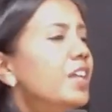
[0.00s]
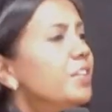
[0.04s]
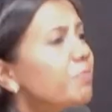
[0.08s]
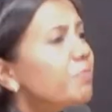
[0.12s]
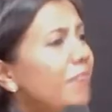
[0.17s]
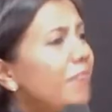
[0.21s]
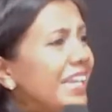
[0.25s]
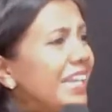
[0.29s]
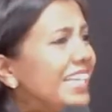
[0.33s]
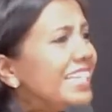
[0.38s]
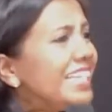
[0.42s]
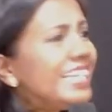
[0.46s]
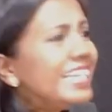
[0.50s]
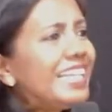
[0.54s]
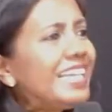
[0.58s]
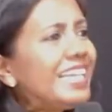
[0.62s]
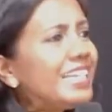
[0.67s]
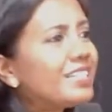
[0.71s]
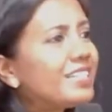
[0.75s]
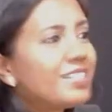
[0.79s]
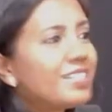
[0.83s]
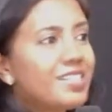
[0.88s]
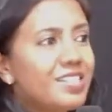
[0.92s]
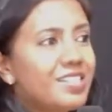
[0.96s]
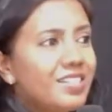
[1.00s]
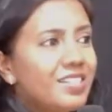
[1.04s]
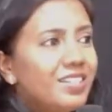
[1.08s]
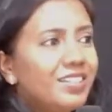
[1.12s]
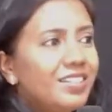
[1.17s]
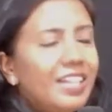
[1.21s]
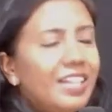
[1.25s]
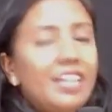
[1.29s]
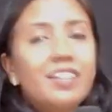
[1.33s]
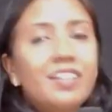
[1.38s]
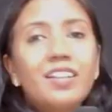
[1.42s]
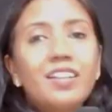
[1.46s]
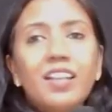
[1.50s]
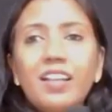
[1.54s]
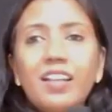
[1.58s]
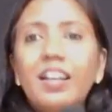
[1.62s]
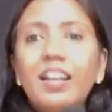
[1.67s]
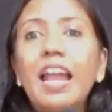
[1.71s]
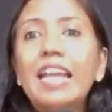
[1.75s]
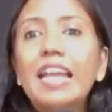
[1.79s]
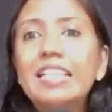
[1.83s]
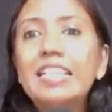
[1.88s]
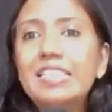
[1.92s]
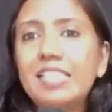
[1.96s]
Many needs that
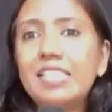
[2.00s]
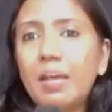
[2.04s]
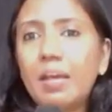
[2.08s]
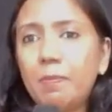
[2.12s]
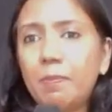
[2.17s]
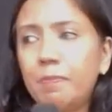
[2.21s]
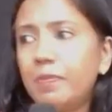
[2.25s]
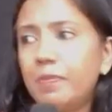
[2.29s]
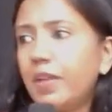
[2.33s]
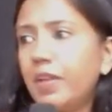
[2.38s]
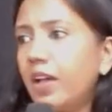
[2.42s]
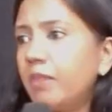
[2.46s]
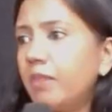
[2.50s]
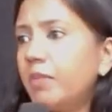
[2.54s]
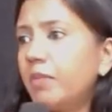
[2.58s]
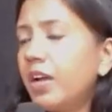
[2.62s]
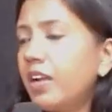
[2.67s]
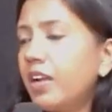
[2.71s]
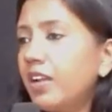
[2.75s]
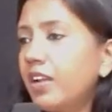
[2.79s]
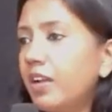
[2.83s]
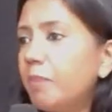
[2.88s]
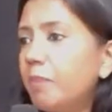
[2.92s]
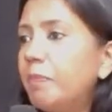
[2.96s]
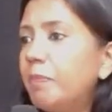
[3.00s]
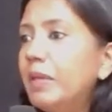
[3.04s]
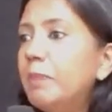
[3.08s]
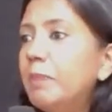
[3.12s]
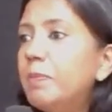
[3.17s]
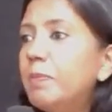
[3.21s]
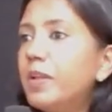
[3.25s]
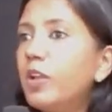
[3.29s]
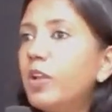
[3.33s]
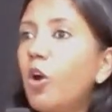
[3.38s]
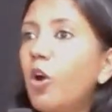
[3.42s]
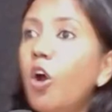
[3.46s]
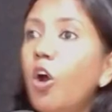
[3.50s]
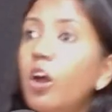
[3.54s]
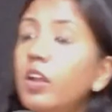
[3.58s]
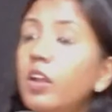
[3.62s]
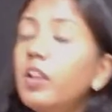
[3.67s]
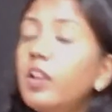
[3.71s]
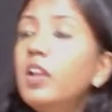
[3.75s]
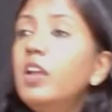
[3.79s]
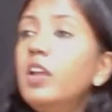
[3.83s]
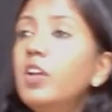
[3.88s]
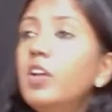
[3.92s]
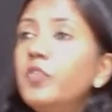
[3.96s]
rise up among people. Or
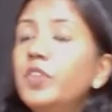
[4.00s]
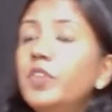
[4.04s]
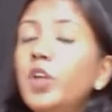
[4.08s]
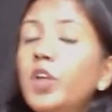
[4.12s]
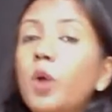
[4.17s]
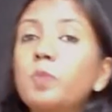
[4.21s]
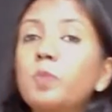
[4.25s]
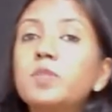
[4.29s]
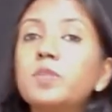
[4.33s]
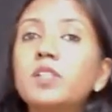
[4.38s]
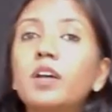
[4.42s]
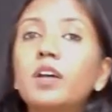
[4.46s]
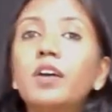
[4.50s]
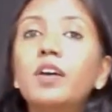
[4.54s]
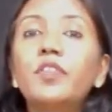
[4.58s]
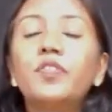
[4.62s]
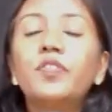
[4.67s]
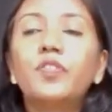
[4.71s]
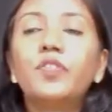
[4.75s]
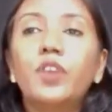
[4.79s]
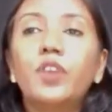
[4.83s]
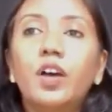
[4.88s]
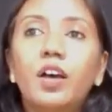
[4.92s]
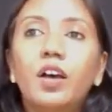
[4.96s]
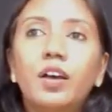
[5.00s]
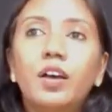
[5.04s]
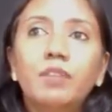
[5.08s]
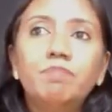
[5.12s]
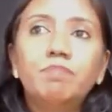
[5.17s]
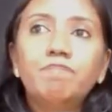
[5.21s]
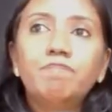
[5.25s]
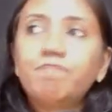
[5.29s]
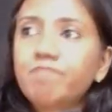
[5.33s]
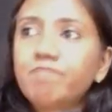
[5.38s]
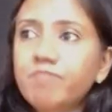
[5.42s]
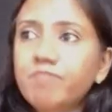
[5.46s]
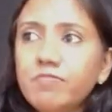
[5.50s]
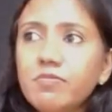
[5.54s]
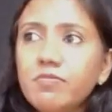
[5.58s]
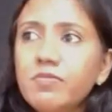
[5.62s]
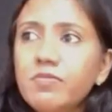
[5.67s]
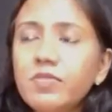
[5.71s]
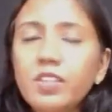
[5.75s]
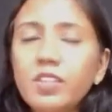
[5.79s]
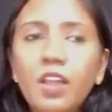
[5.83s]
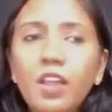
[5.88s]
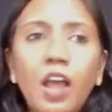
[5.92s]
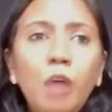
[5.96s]
we observe um,
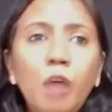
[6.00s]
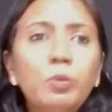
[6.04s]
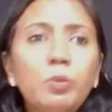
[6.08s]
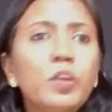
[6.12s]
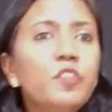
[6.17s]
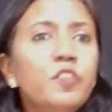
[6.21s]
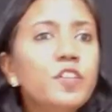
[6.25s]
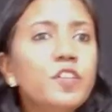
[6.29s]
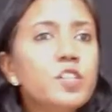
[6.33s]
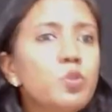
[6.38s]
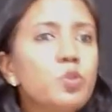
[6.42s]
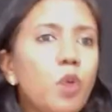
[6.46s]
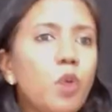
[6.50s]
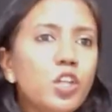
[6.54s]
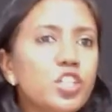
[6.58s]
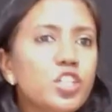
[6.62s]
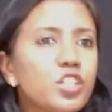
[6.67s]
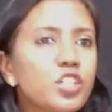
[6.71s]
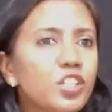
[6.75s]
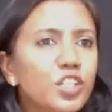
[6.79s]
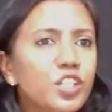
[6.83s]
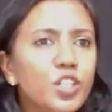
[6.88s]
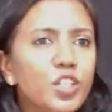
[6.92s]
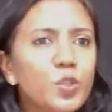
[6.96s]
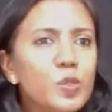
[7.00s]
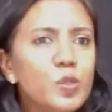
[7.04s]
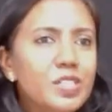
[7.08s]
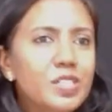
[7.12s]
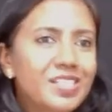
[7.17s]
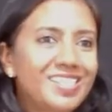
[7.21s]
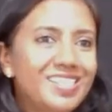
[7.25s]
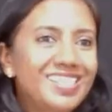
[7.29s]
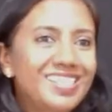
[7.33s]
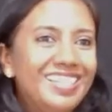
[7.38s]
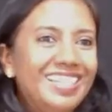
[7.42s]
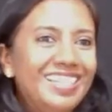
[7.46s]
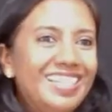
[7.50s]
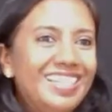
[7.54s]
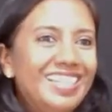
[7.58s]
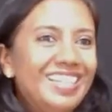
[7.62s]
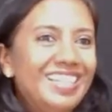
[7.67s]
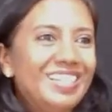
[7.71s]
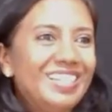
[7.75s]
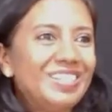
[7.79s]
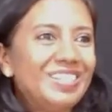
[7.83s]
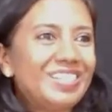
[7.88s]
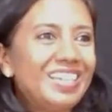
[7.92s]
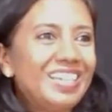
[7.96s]
how many of us watch the news?
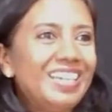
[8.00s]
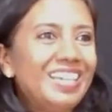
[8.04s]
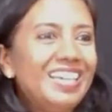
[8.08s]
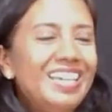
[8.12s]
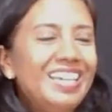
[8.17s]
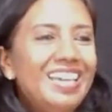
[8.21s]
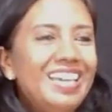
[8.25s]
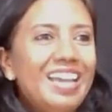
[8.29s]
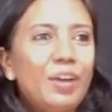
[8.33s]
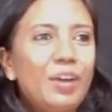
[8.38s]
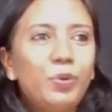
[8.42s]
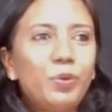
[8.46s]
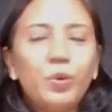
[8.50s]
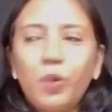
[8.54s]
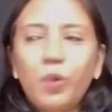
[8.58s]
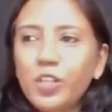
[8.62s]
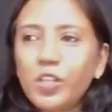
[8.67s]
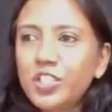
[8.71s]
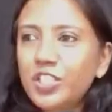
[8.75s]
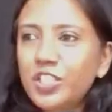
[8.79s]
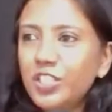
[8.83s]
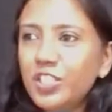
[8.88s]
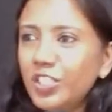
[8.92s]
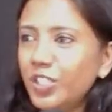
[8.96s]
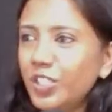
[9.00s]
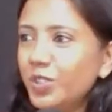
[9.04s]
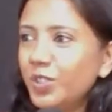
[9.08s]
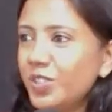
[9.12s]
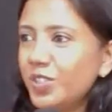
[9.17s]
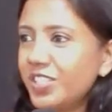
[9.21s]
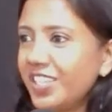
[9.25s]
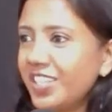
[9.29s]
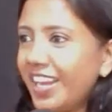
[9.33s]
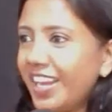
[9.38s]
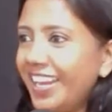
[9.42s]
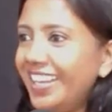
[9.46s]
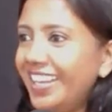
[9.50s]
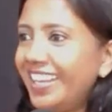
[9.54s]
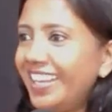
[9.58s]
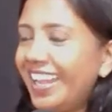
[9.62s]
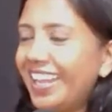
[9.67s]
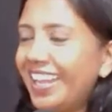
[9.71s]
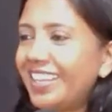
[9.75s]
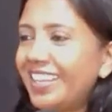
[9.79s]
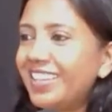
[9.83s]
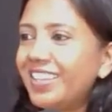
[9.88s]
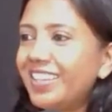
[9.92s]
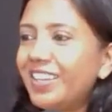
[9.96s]
Okay, we watch the news, right?
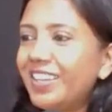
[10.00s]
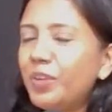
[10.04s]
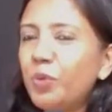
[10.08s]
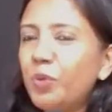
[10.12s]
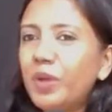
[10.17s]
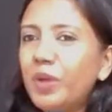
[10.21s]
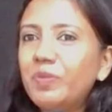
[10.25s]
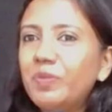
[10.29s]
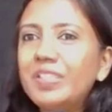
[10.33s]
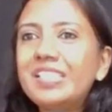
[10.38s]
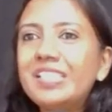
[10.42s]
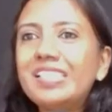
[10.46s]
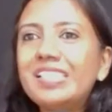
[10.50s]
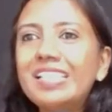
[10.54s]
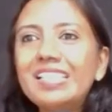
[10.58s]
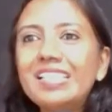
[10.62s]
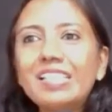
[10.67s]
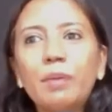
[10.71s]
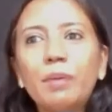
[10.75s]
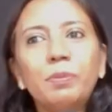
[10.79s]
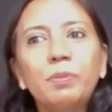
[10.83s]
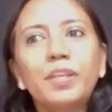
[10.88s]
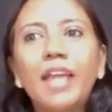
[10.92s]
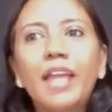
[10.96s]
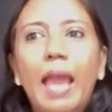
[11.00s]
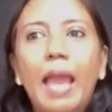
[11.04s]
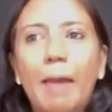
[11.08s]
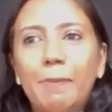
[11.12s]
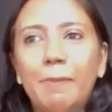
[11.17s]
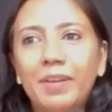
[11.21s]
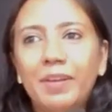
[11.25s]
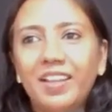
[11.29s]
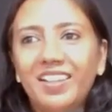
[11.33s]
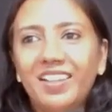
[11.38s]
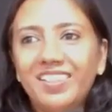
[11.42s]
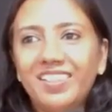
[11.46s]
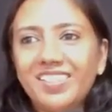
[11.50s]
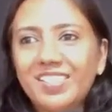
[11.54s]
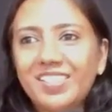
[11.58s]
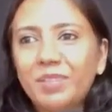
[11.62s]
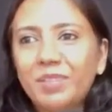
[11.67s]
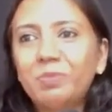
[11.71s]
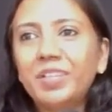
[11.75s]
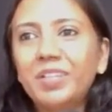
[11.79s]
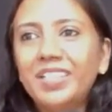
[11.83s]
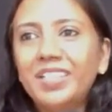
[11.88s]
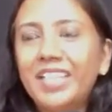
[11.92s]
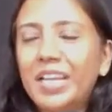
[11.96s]
And uh, when we see something happening,
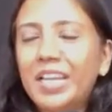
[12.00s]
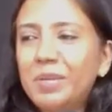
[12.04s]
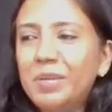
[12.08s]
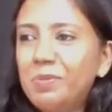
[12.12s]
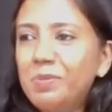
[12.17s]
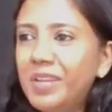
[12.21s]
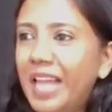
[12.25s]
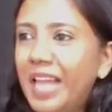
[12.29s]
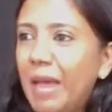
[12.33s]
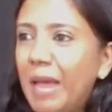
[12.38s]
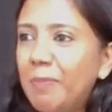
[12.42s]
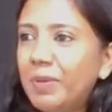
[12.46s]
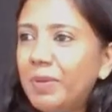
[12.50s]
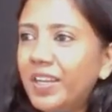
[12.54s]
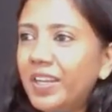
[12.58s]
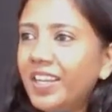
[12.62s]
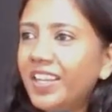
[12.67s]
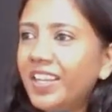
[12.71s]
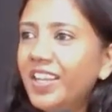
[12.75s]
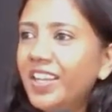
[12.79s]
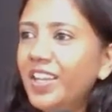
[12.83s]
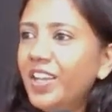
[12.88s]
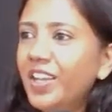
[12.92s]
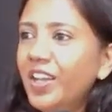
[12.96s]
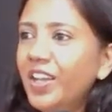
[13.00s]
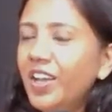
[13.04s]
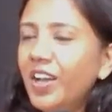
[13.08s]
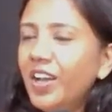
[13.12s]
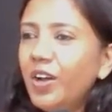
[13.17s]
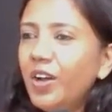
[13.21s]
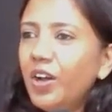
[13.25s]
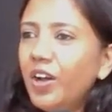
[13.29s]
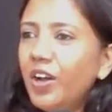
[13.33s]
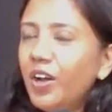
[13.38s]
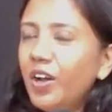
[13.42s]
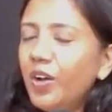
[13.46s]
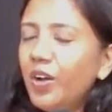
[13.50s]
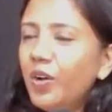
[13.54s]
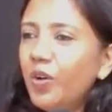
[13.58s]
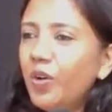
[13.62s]
something terrible happening, uh,